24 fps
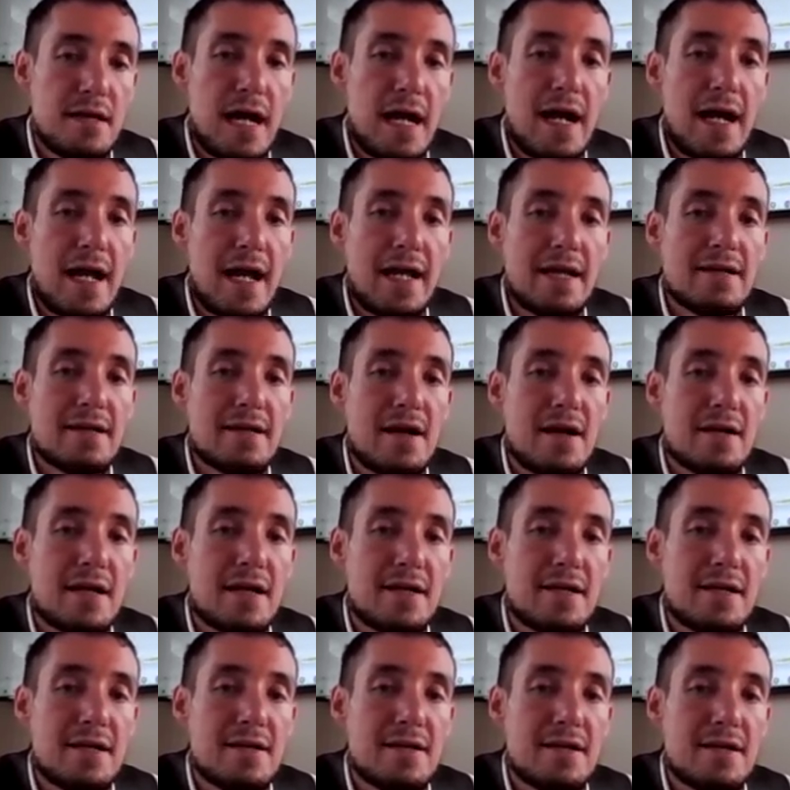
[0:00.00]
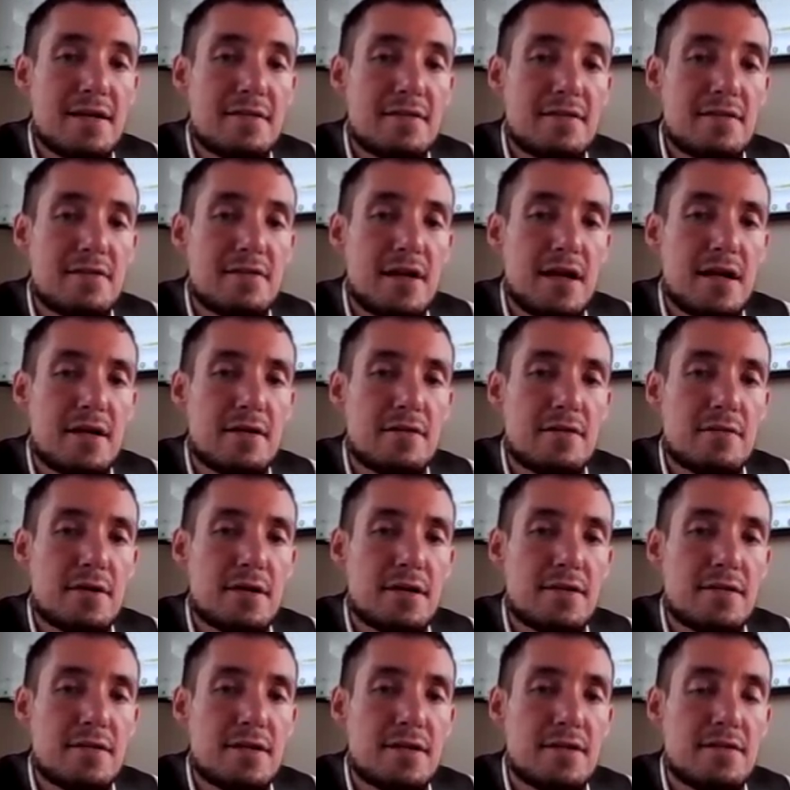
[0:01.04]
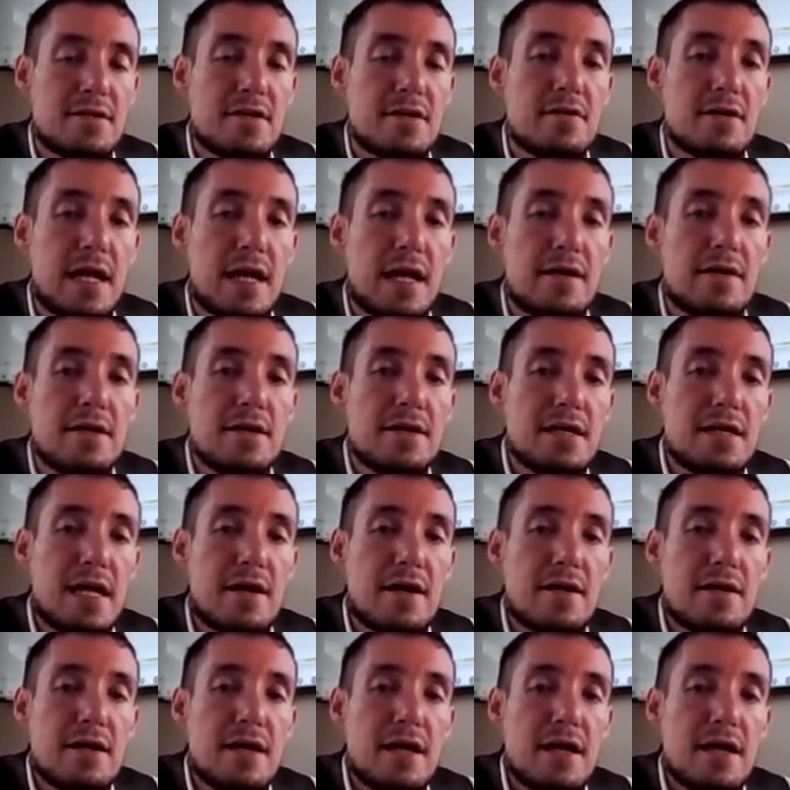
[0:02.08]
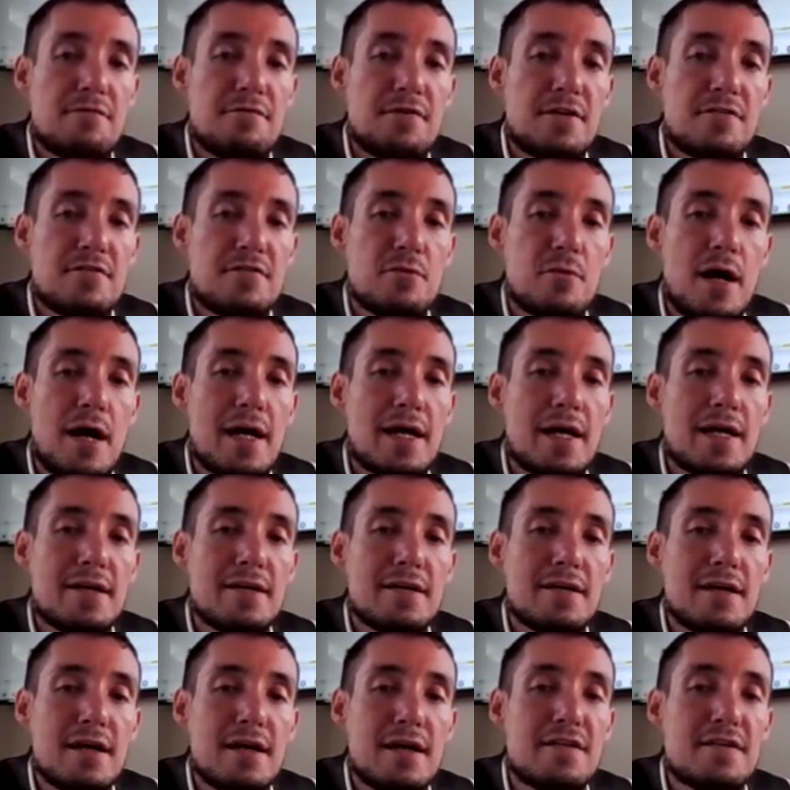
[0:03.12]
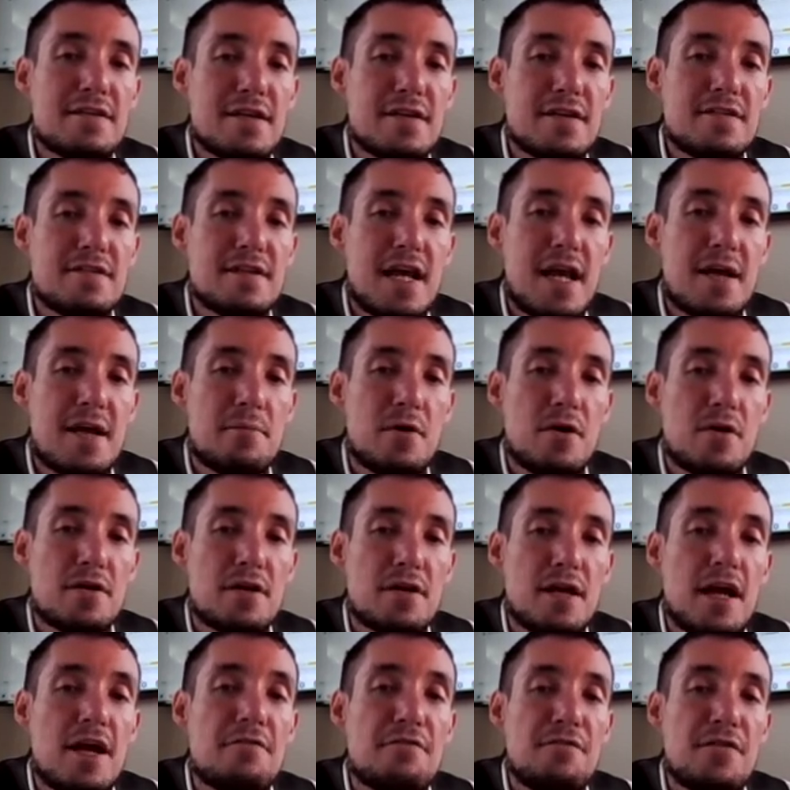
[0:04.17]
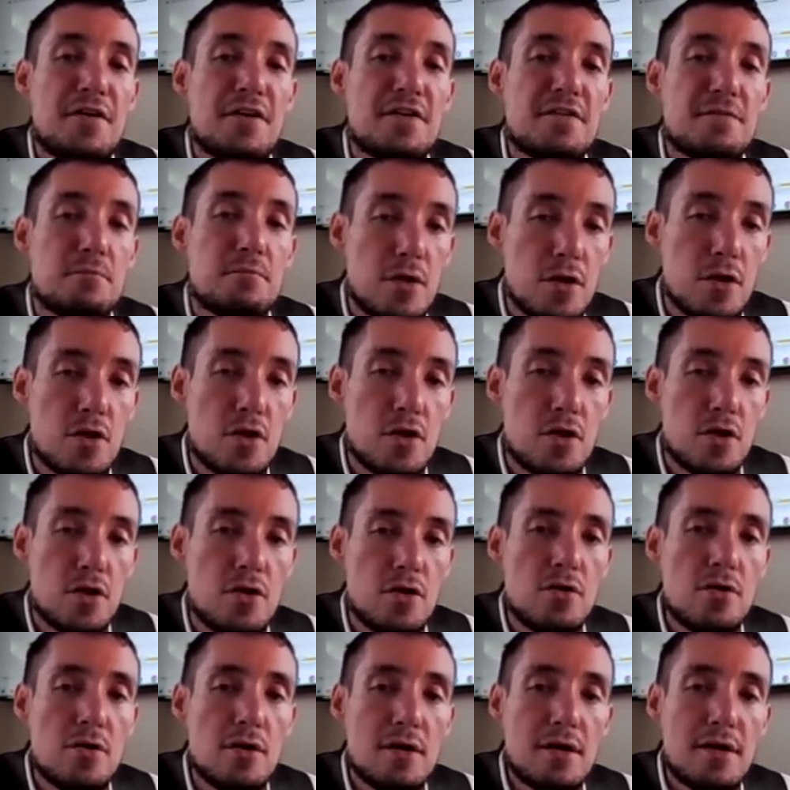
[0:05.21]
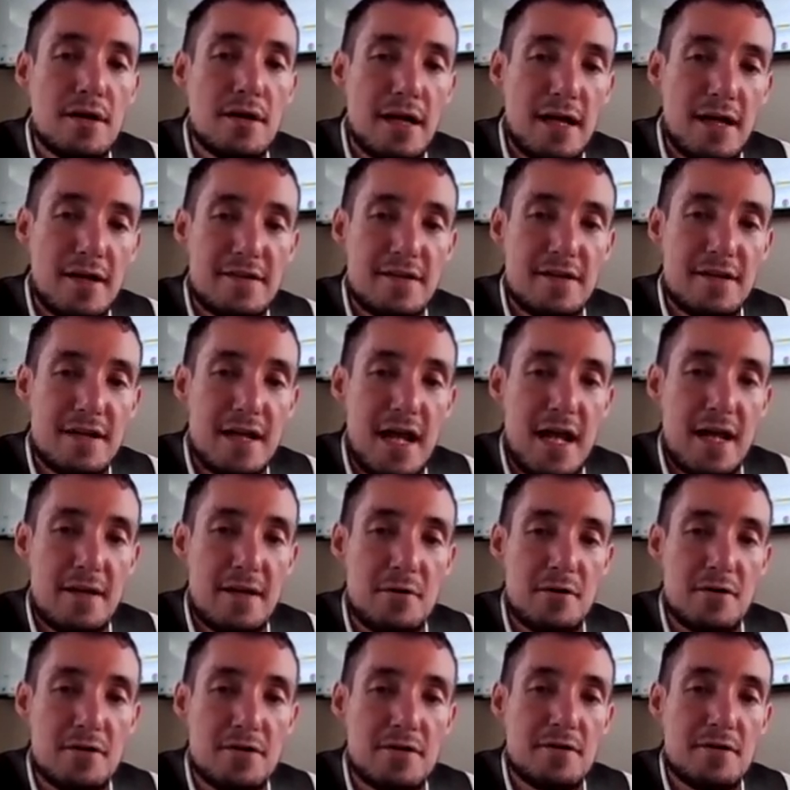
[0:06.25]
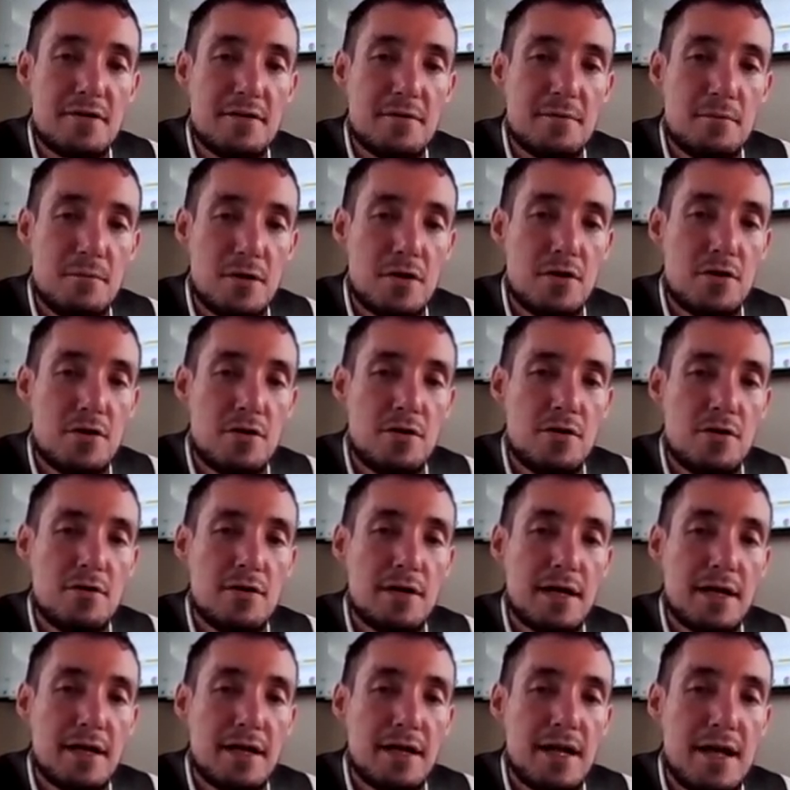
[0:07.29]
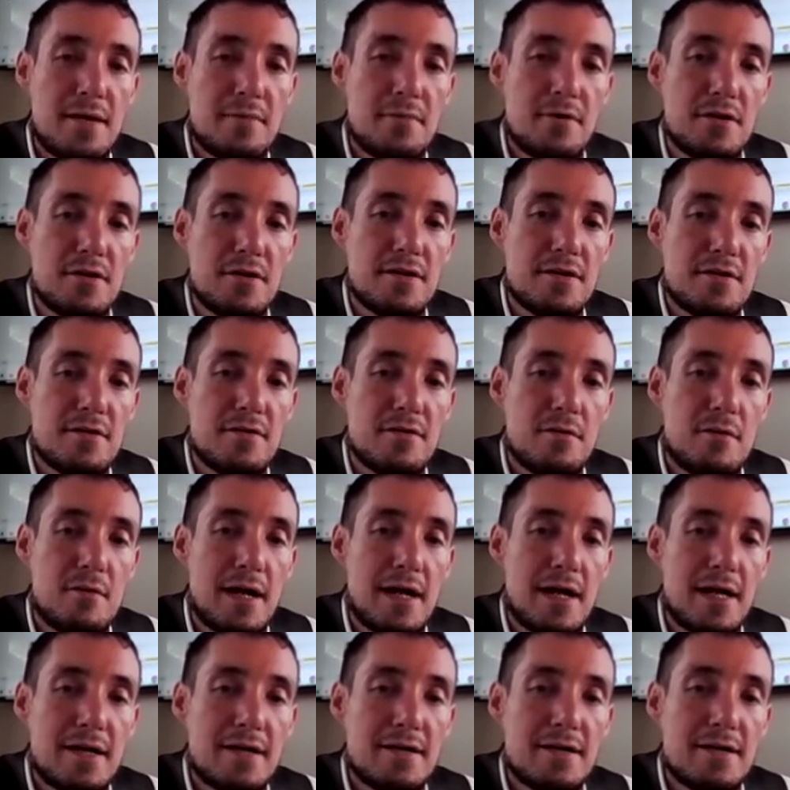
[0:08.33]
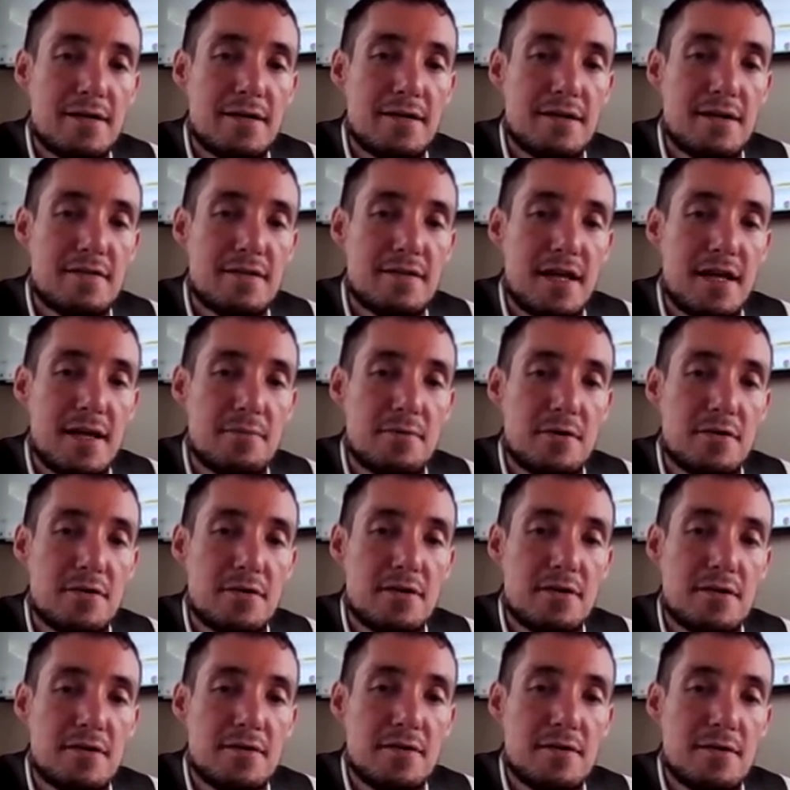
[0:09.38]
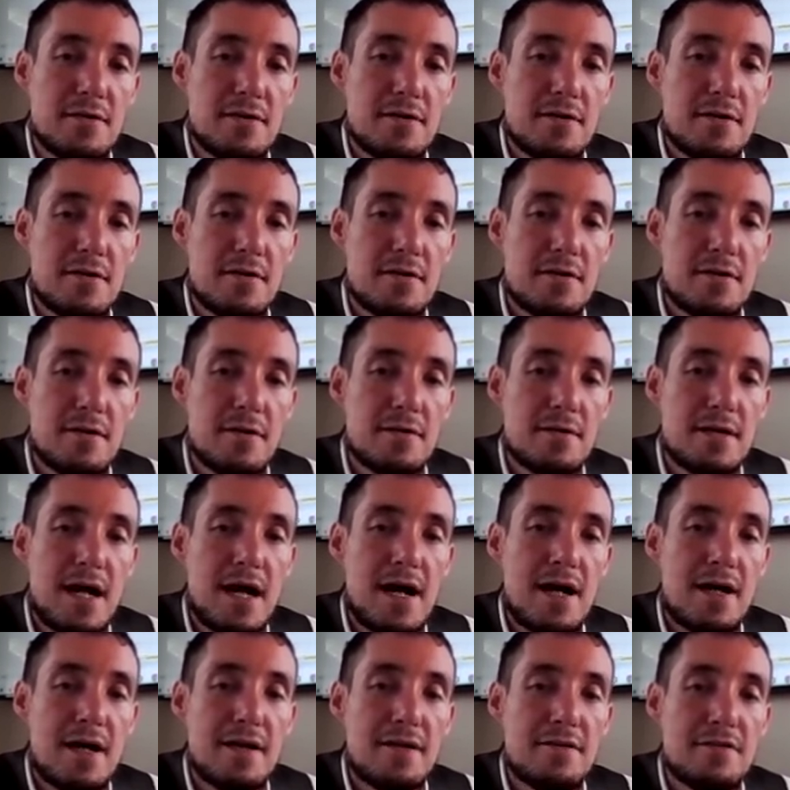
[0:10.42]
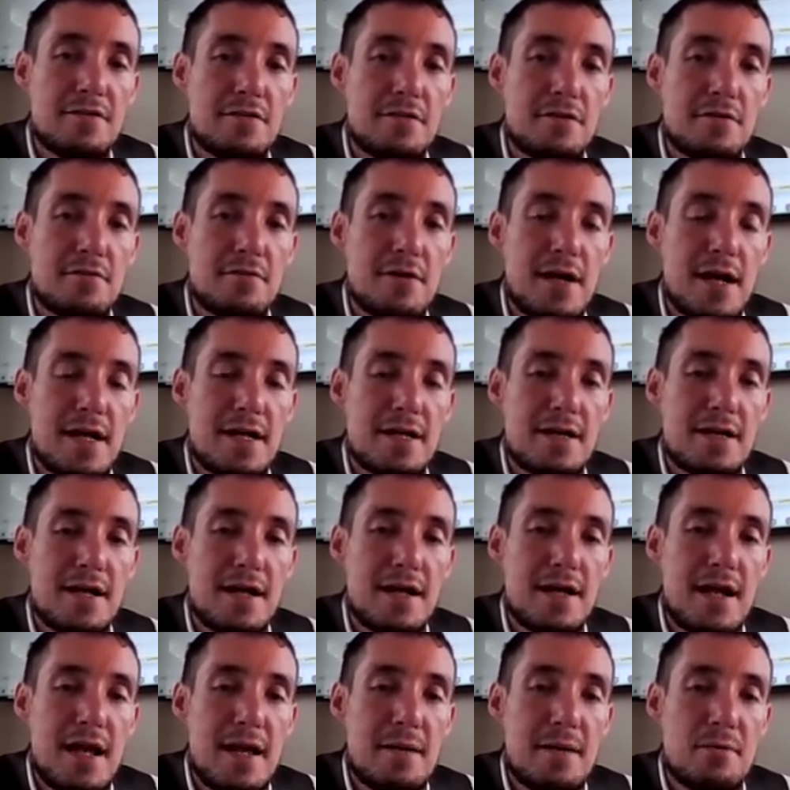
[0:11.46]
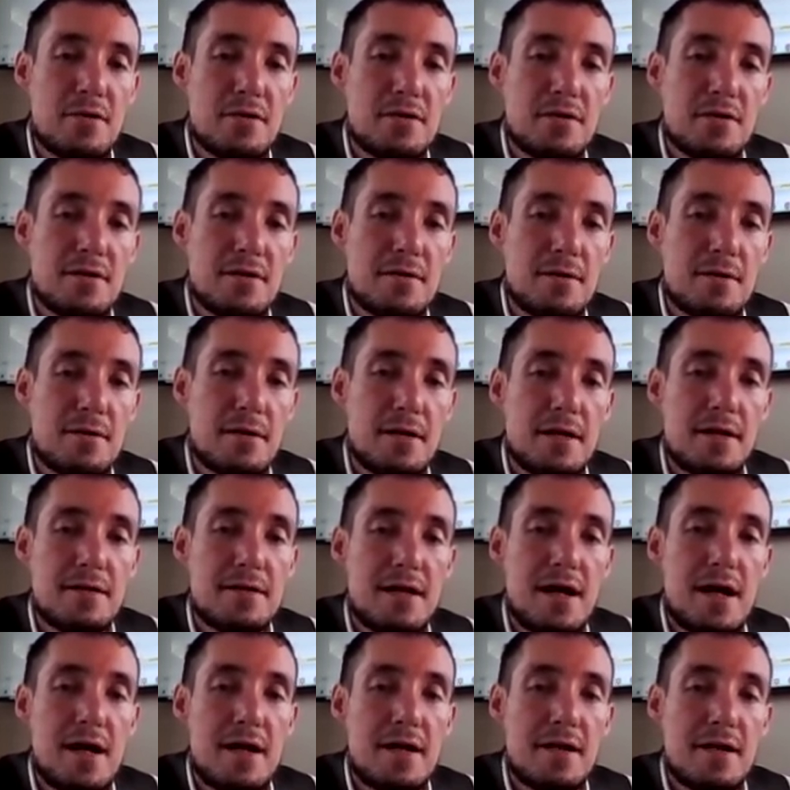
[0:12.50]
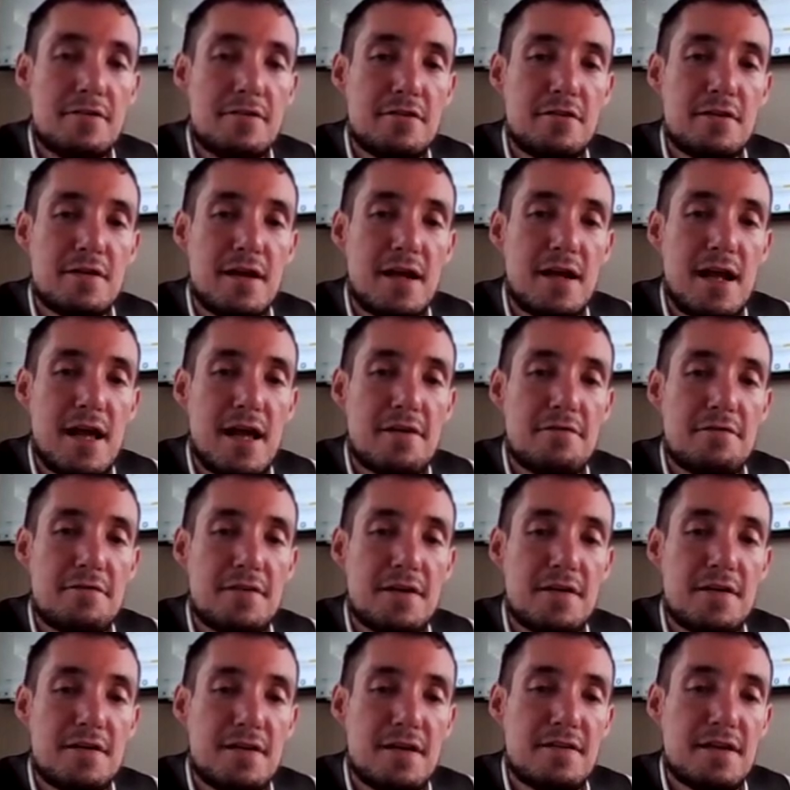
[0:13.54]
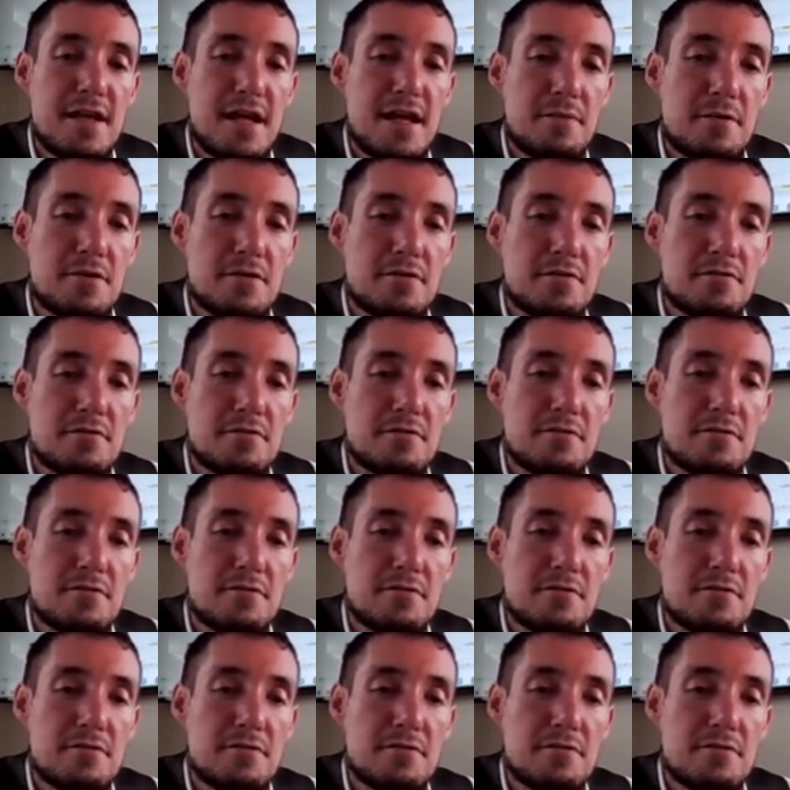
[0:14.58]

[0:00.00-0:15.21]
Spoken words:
I hate how they did this. It's like, what is this? Okay, yeah. If it's white, it's disabled. If it's blue, it's enabled. Blue, enabled. White, disabled. The dot is to the right, enabled. The dot is to the left, disabled.